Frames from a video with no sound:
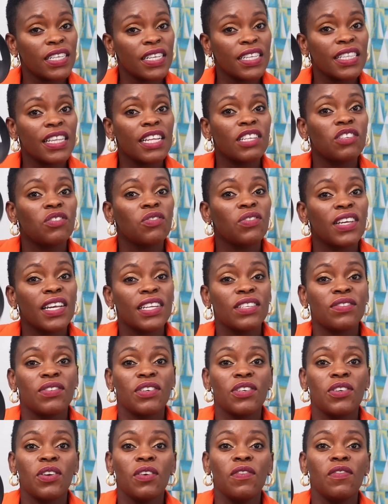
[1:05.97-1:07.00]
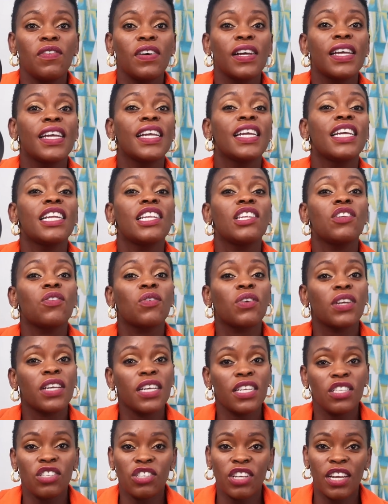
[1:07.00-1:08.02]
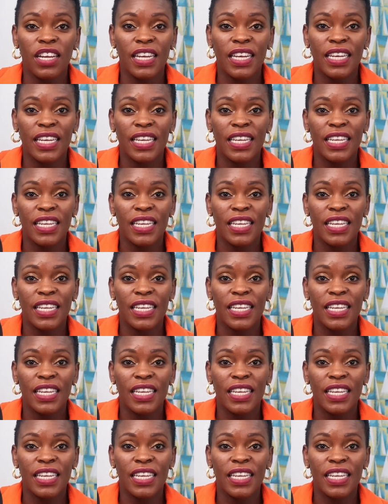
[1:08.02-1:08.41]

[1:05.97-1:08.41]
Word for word: thing that you get rid of in your kitchen